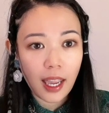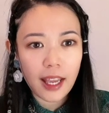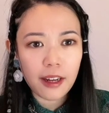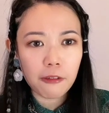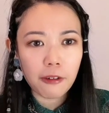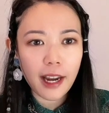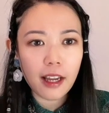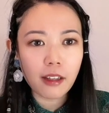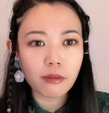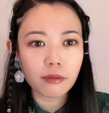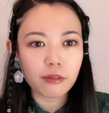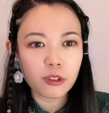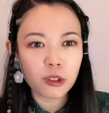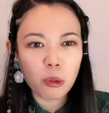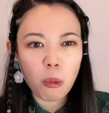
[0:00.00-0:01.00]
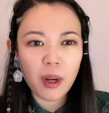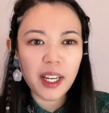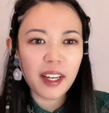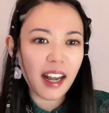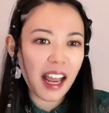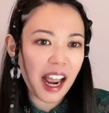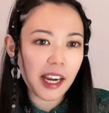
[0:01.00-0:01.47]
at around
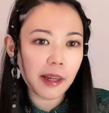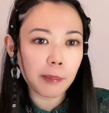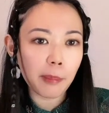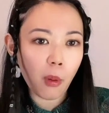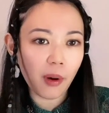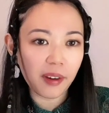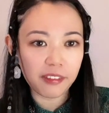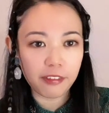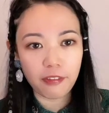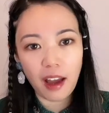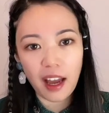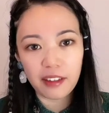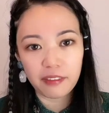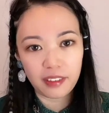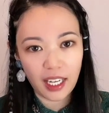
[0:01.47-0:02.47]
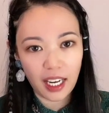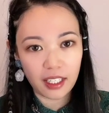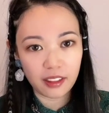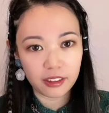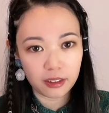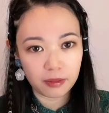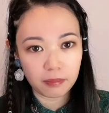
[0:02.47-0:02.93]
29.5
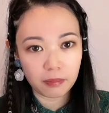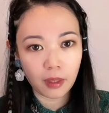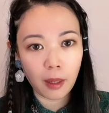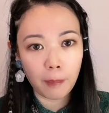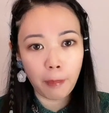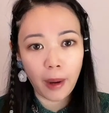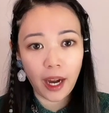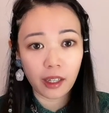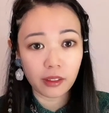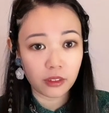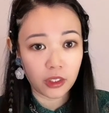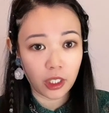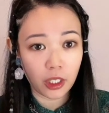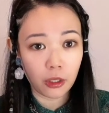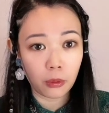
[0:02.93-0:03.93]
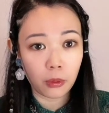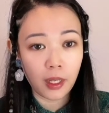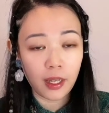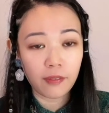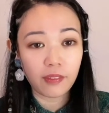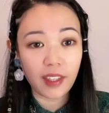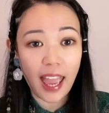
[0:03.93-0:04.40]
days compared to
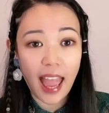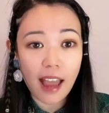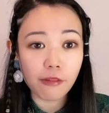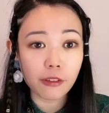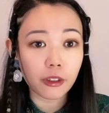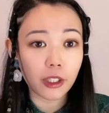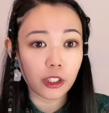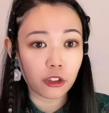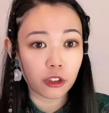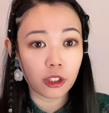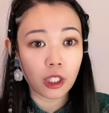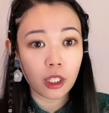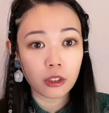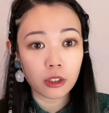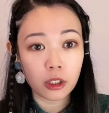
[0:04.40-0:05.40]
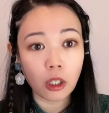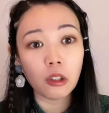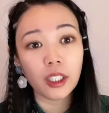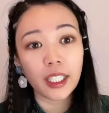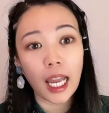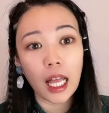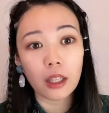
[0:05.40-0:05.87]
the average
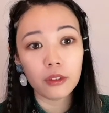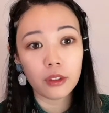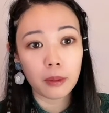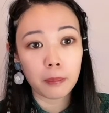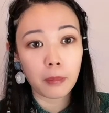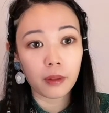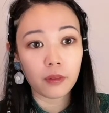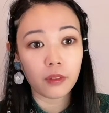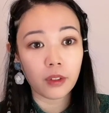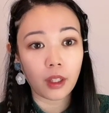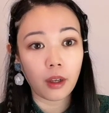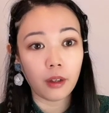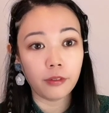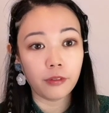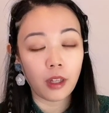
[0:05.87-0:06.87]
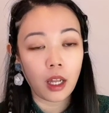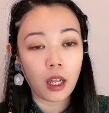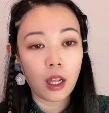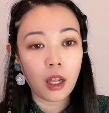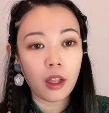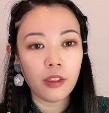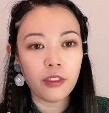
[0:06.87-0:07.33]
solar calendar month of
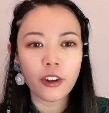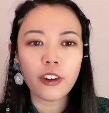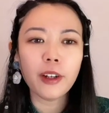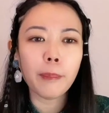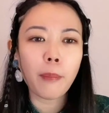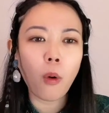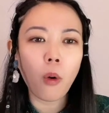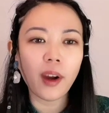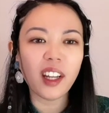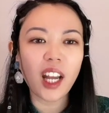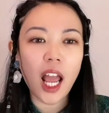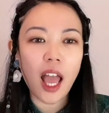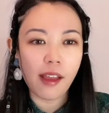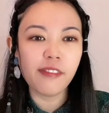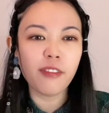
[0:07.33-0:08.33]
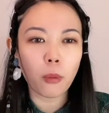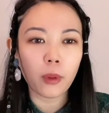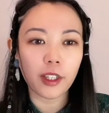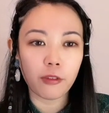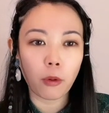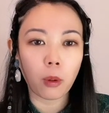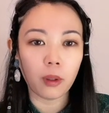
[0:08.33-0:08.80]

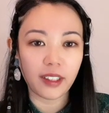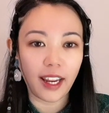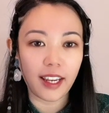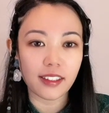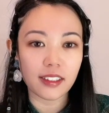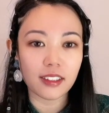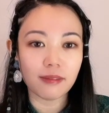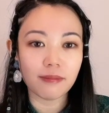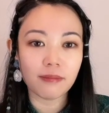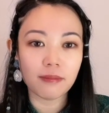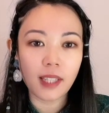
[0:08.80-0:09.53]
30.44 days.